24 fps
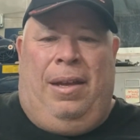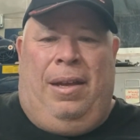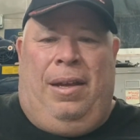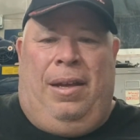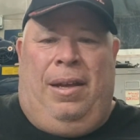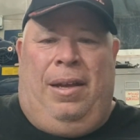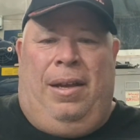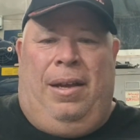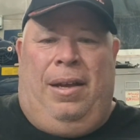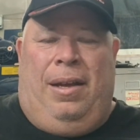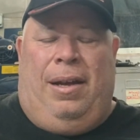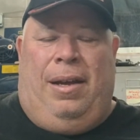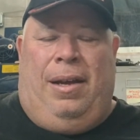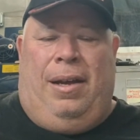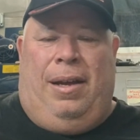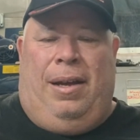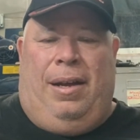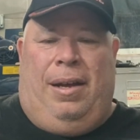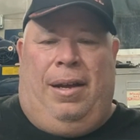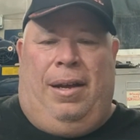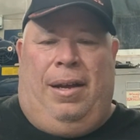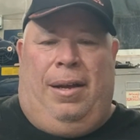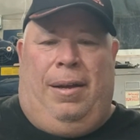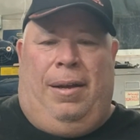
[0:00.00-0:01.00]

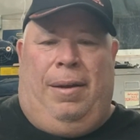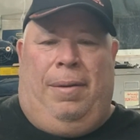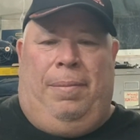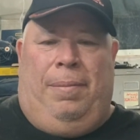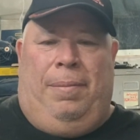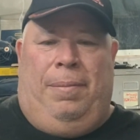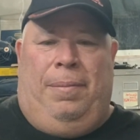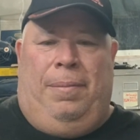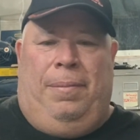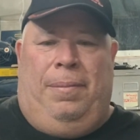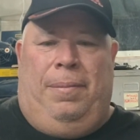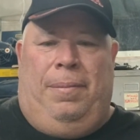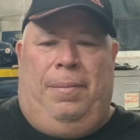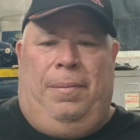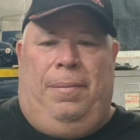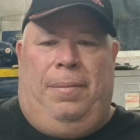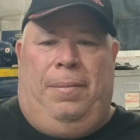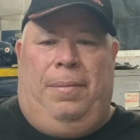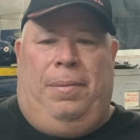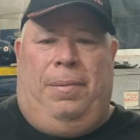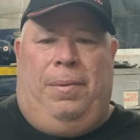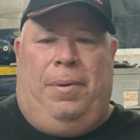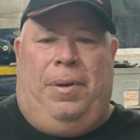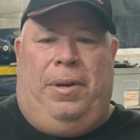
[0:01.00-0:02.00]

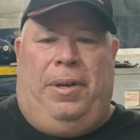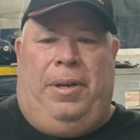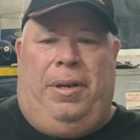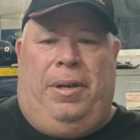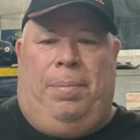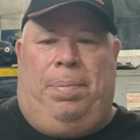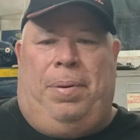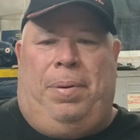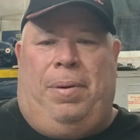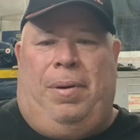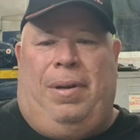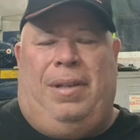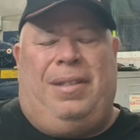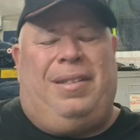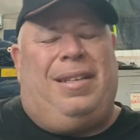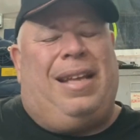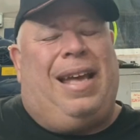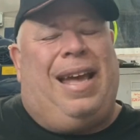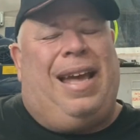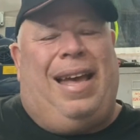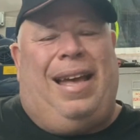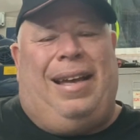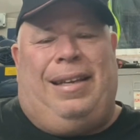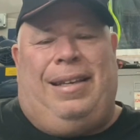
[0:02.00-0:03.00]
What are your
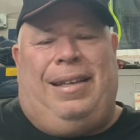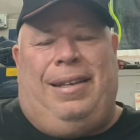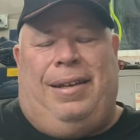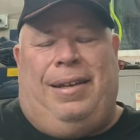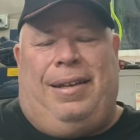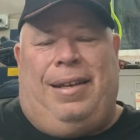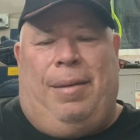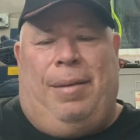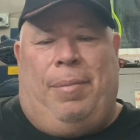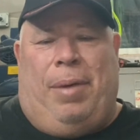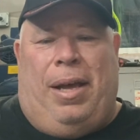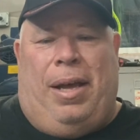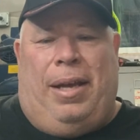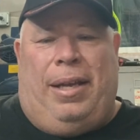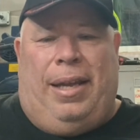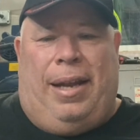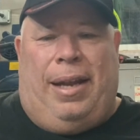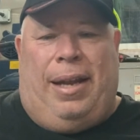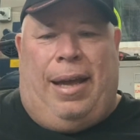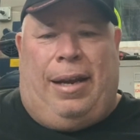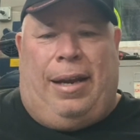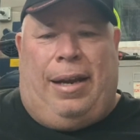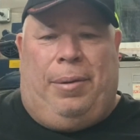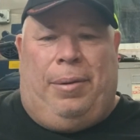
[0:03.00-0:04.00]
promos? Come on, get
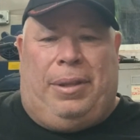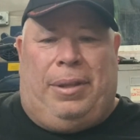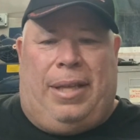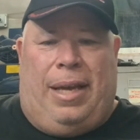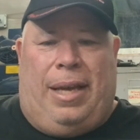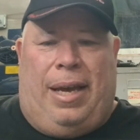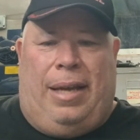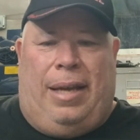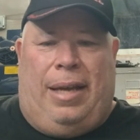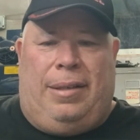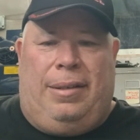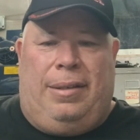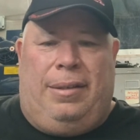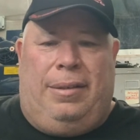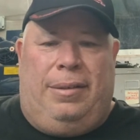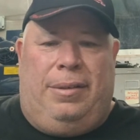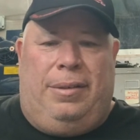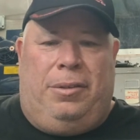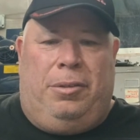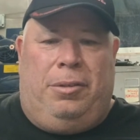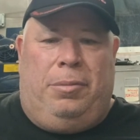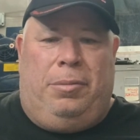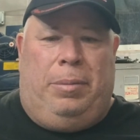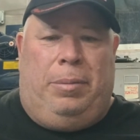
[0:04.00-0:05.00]
out of here with that,
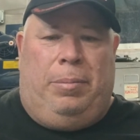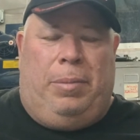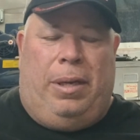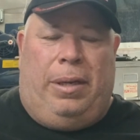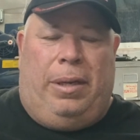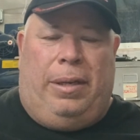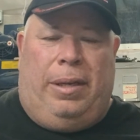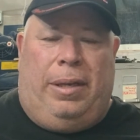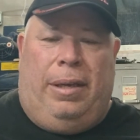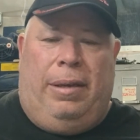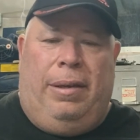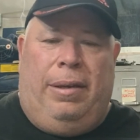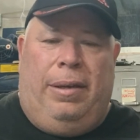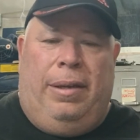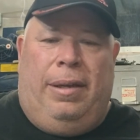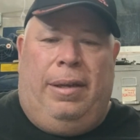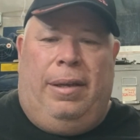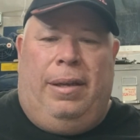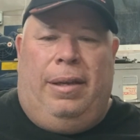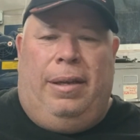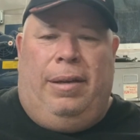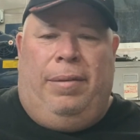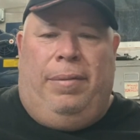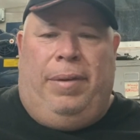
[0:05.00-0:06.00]
Zoom in monkey.
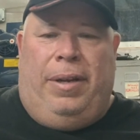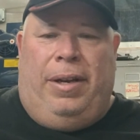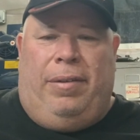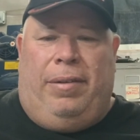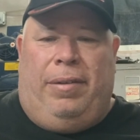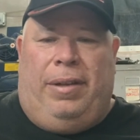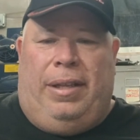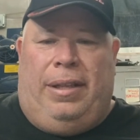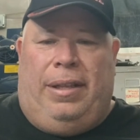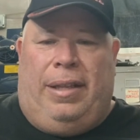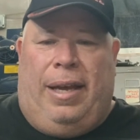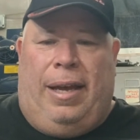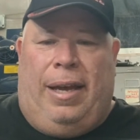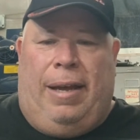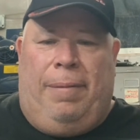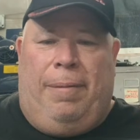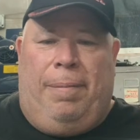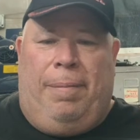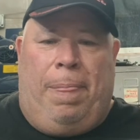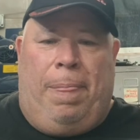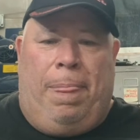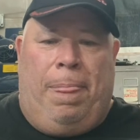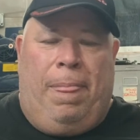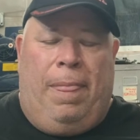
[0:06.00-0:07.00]
We don't need that.
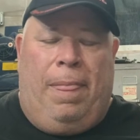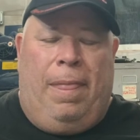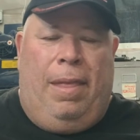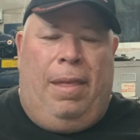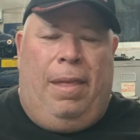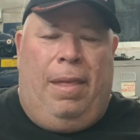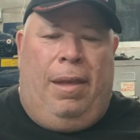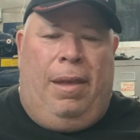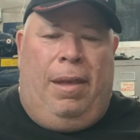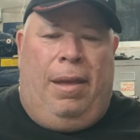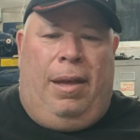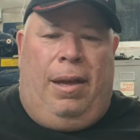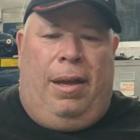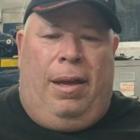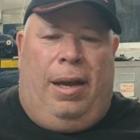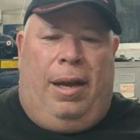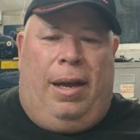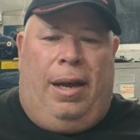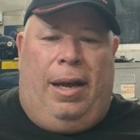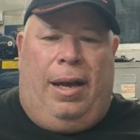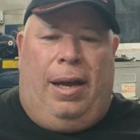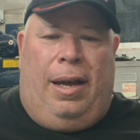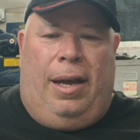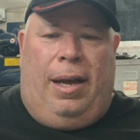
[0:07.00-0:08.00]

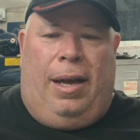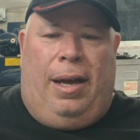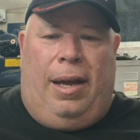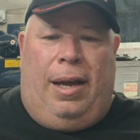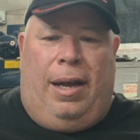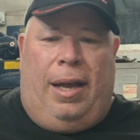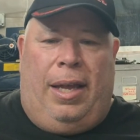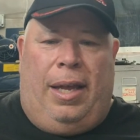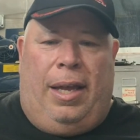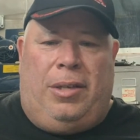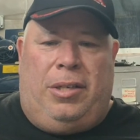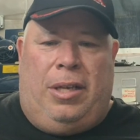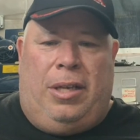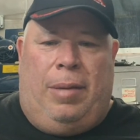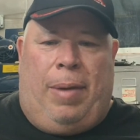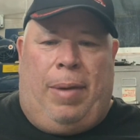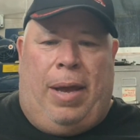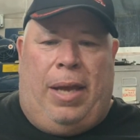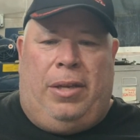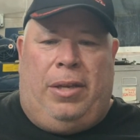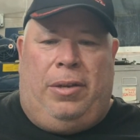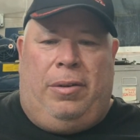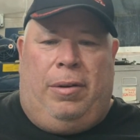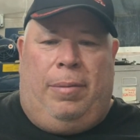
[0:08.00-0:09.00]
Hey Jim, how
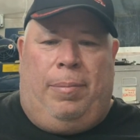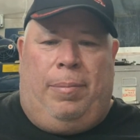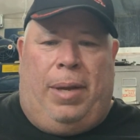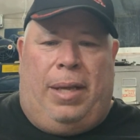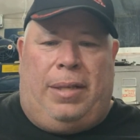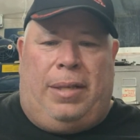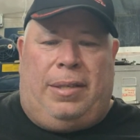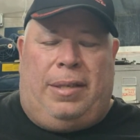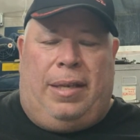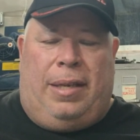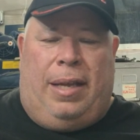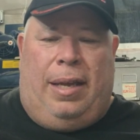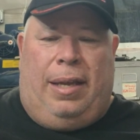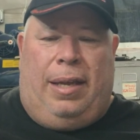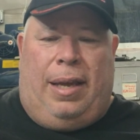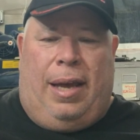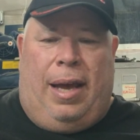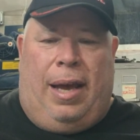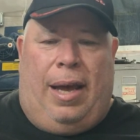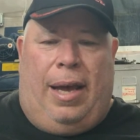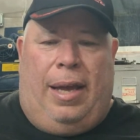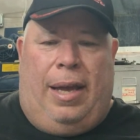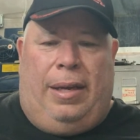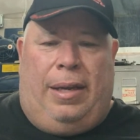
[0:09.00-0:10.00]
you doing, Mustang
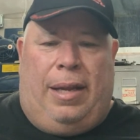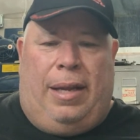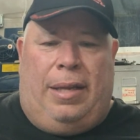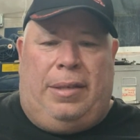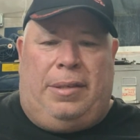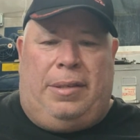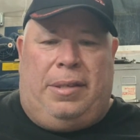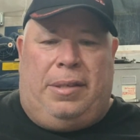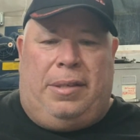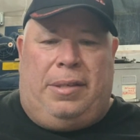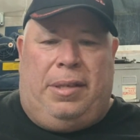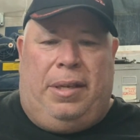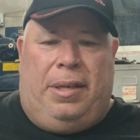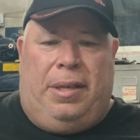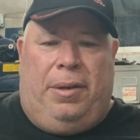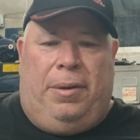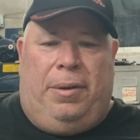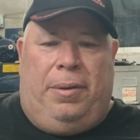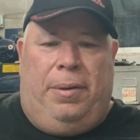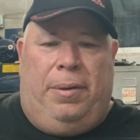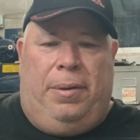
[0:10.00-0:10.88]
guy? Nice to see you.